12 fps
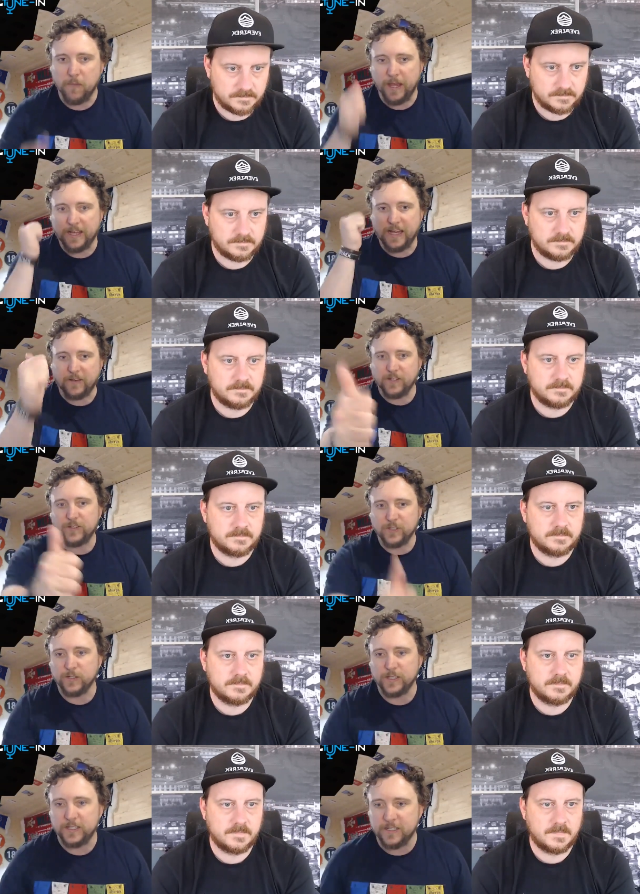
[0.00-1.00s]
Speaker 1: Mick, how you
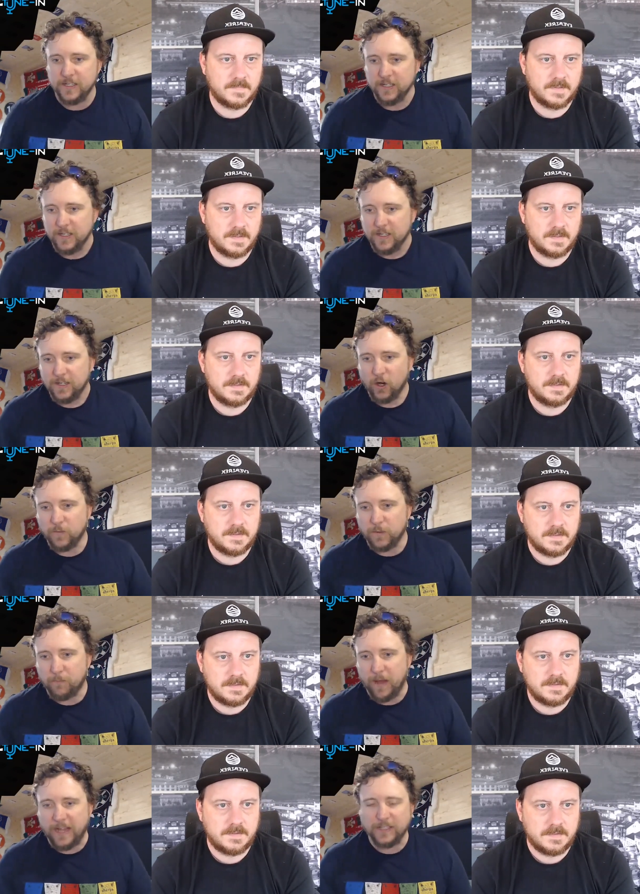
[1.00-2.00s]
doing?
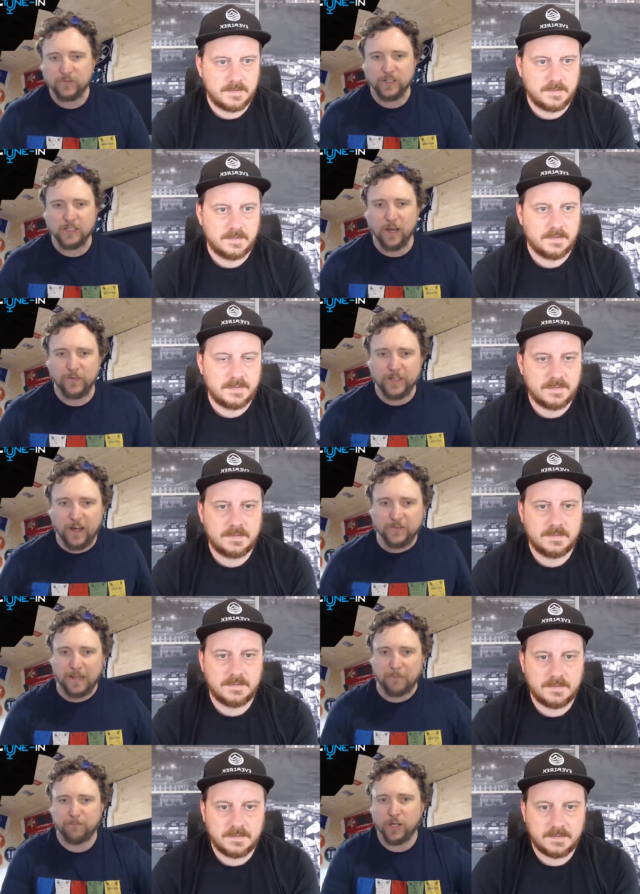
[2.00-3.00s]
Hope the back is recovered
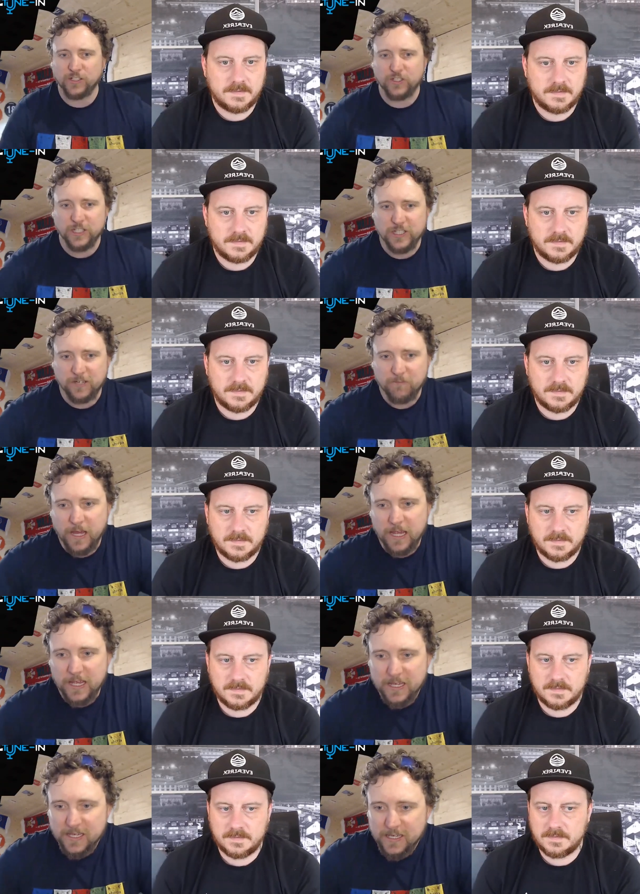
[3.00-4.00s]
after that bungee jump,
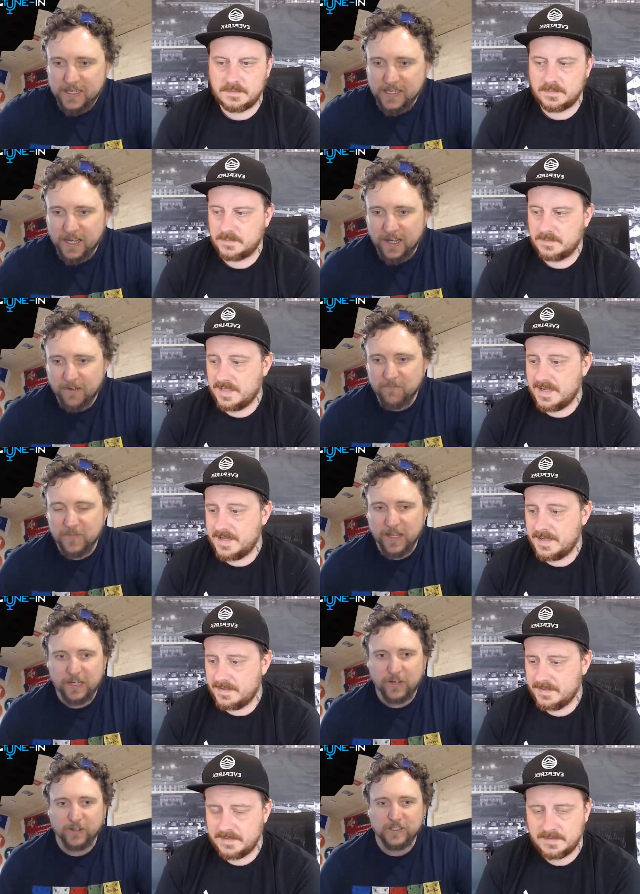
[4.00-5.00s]
mate. Um,
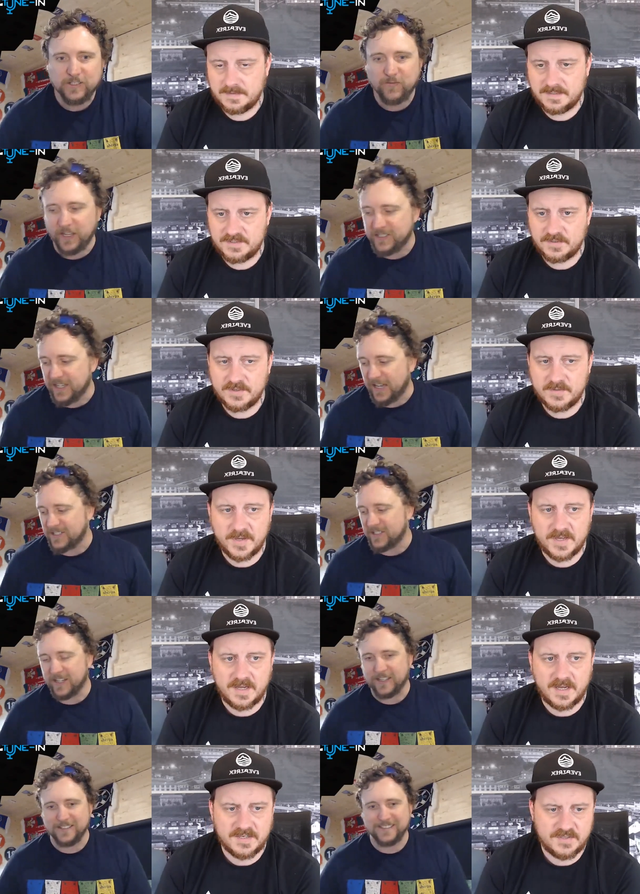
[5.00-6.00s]
yeah, looked
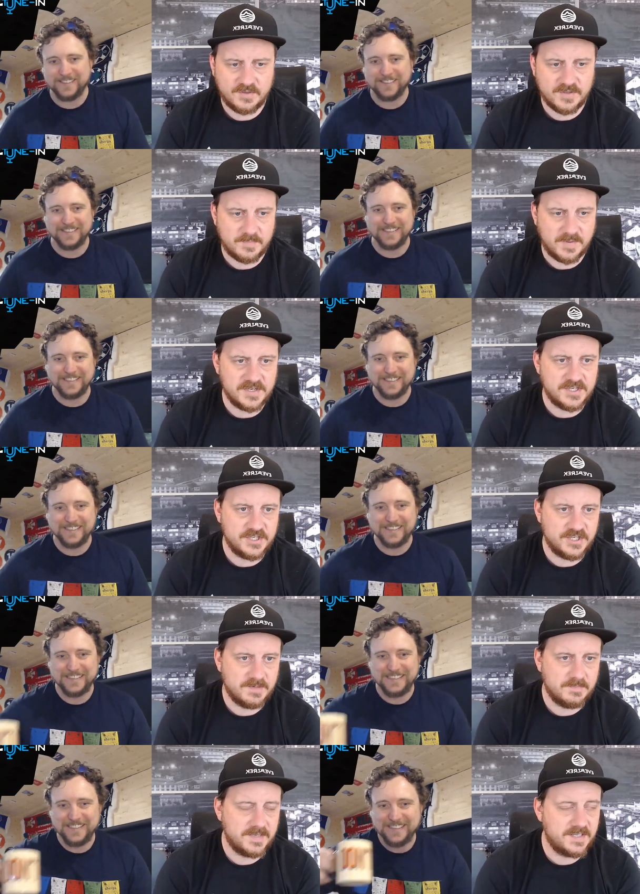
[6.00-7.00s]
fantastic. I
Speaker 2: saw, the, bungee
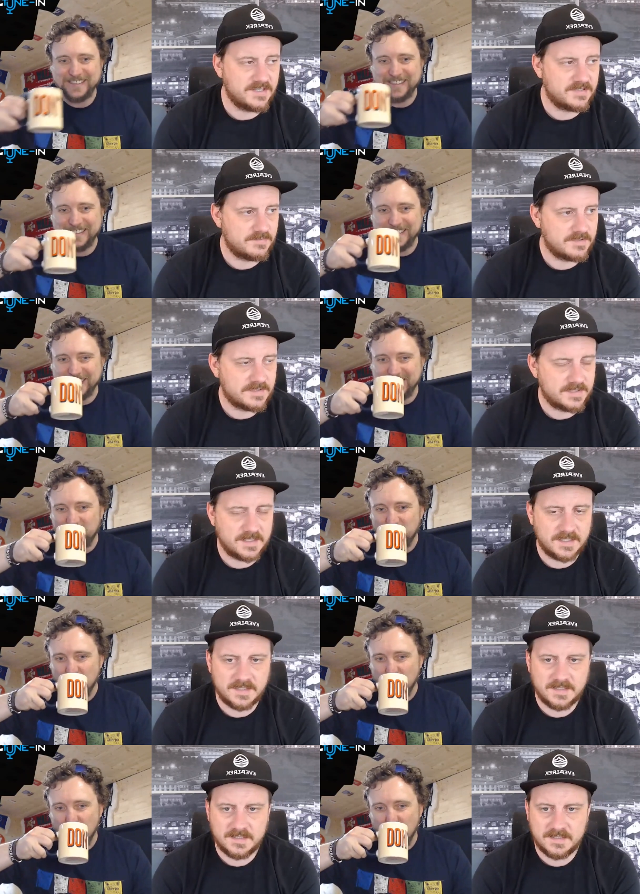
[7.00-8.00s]
jump. He just was.
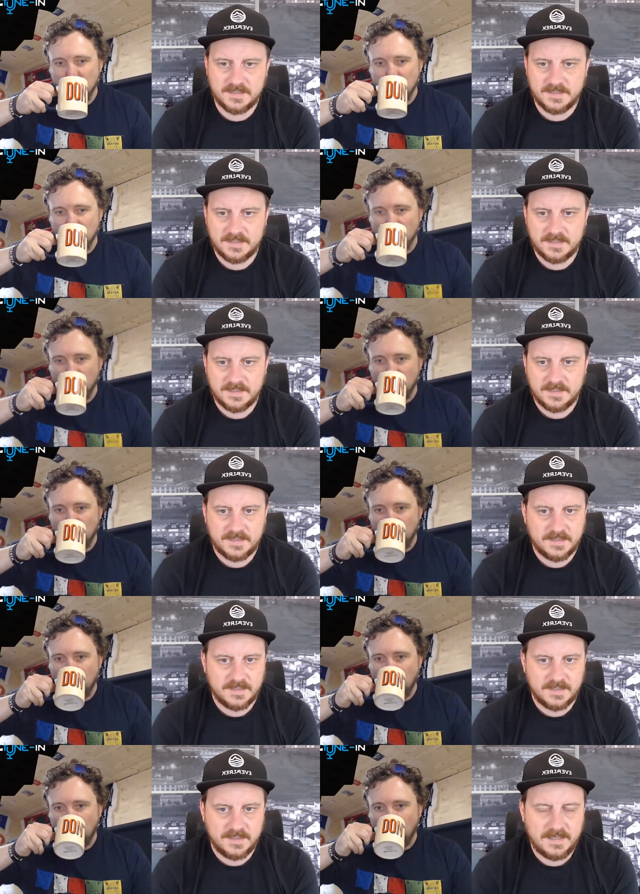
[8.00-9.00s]
Uh,
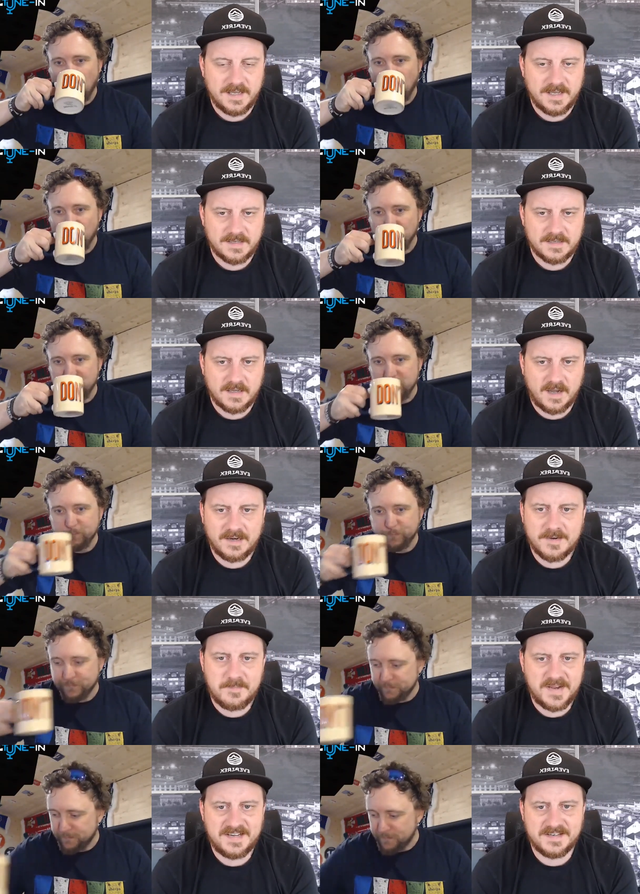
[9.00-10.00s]
yeah,
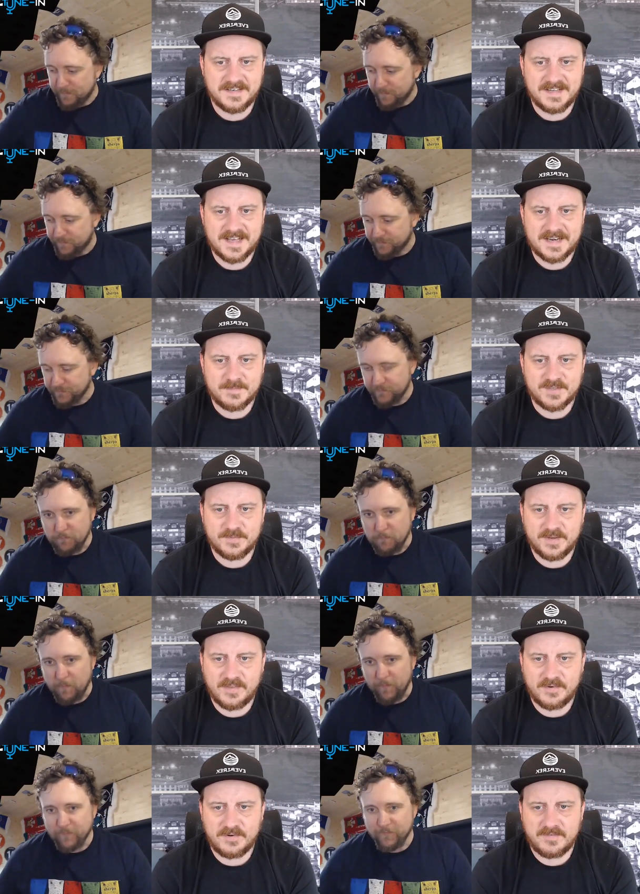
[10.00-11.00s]
Island Peak didn't get him, so
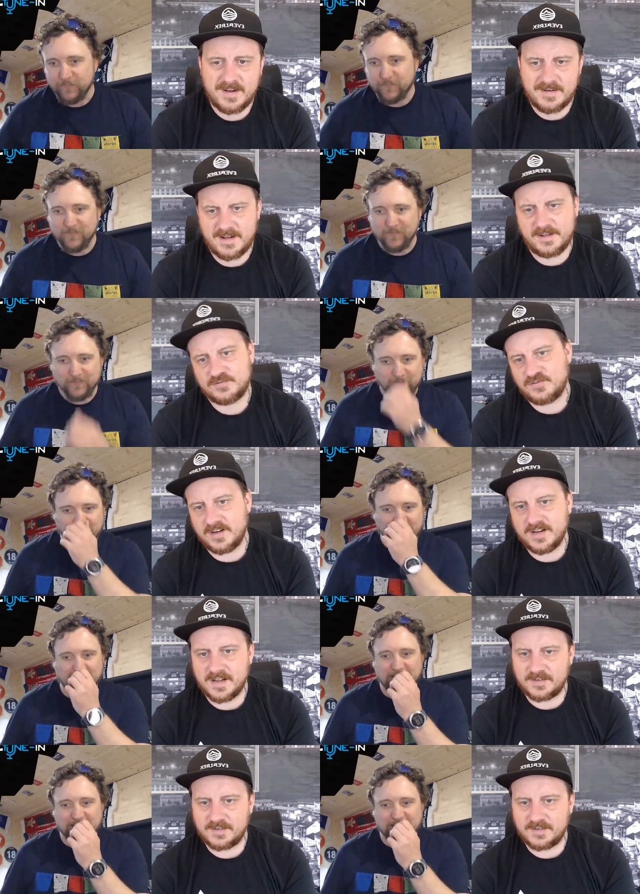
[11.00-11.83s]
we thought, well, oh, I'll try.